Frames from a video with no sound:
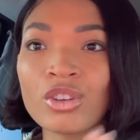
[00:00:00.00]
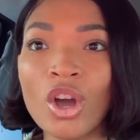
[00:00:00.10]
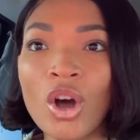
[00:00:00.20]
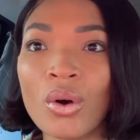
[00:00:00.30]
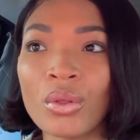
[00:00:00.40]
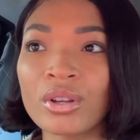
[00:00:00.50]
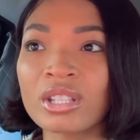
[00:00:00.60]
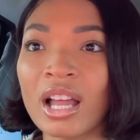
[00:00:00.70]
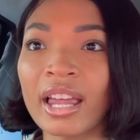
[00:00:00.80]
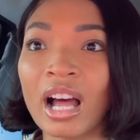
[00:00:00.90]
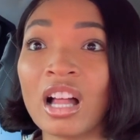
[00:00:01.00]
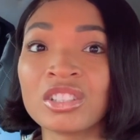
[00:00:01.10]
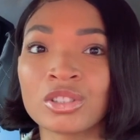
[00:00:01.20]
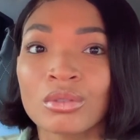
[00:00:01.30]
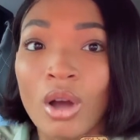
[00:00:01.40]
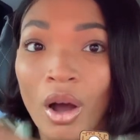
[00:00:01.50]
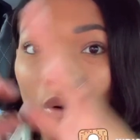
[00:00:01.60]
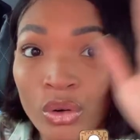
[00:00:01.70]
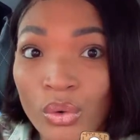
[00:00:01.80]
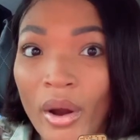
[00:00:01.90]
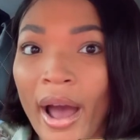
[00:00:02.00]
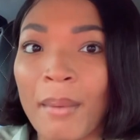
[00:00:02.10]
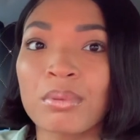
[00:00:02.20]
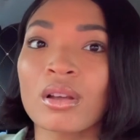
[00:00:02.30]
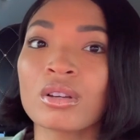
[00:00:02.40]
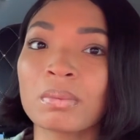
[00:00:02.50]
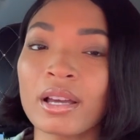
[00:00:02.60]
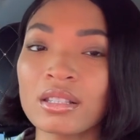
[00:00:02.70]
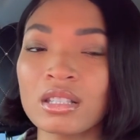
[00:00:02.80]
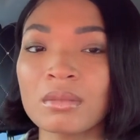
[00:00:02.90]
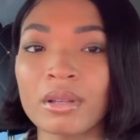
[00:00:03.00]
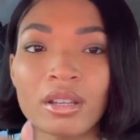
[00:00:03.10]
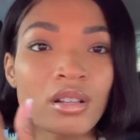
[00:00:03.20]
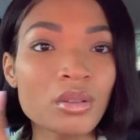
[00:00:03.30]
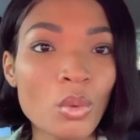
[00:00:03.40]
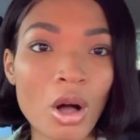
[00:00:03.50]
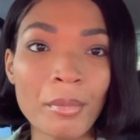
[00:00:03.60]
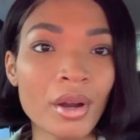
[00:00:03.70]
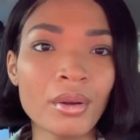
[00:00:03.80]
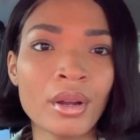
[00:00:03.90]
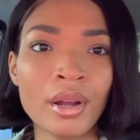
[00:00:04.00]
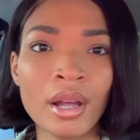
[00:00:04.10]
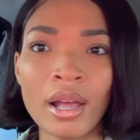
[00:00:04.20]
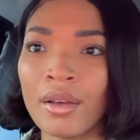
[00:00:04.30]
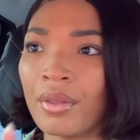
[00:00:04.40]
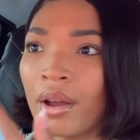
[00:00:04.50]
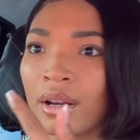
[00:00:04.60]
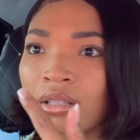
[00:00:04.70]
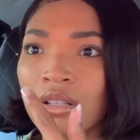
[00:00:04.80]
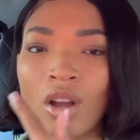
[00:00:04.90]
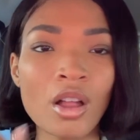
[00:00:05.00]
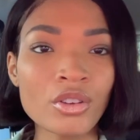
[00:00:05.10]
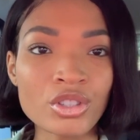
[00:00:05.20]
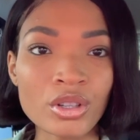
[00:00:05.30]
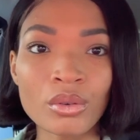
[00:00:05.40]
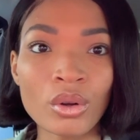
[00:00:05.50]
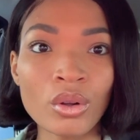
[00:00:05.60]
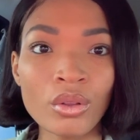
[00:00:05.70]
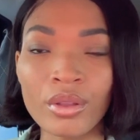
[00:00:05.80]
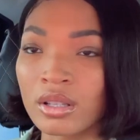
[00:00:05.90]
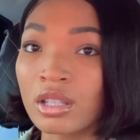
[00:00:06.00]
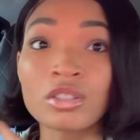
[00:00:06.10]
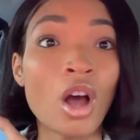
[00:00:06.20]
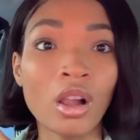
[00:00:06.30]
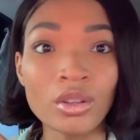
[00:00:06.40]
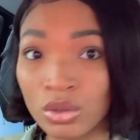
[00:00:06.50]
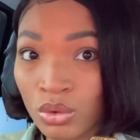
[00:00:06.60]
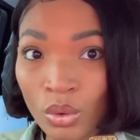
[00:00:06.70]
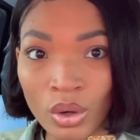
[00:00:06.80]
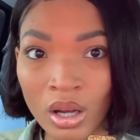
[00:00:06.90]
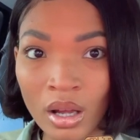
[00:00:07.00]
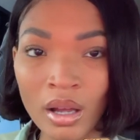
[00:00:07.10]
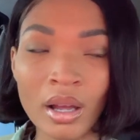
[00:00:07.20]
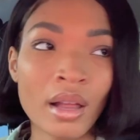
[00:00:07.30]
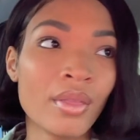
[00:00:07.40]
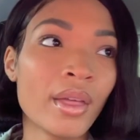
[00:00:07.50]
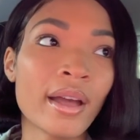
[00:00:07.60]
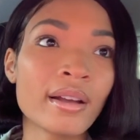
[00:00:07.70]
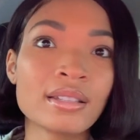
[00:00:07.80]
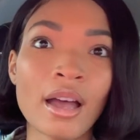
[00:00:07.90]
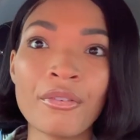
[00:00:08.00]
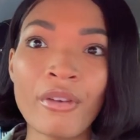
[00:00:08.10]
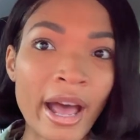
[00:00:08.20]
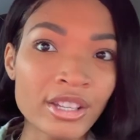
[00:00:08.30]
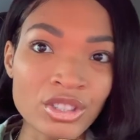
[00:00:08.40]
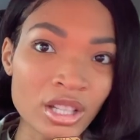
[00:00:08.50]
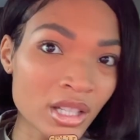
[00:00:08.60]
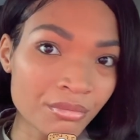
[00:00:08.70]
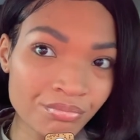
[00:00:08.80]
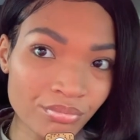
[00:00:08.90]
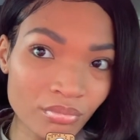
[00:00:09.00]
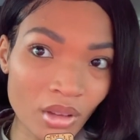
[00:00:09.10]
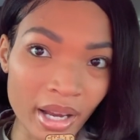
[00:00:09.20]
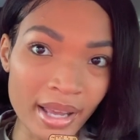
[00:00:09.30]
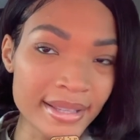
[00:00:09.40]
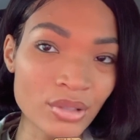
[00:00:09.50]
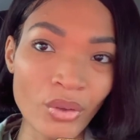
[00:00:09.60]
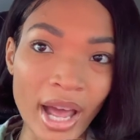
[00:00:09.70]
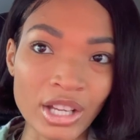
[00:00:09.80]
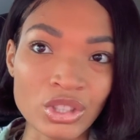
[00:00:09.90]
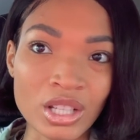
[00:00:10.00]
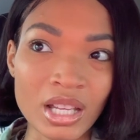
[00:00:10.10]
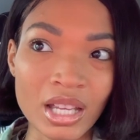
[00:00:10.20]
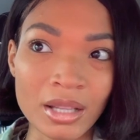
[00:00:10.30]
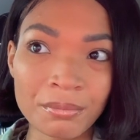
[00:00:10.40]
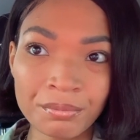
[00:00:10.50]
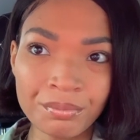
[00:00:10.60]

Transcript: No, there's not like a, a crap load of places, but there's a Walmart, there's a Dollar General, there's a dollar store, there's a fashion, it's fashion,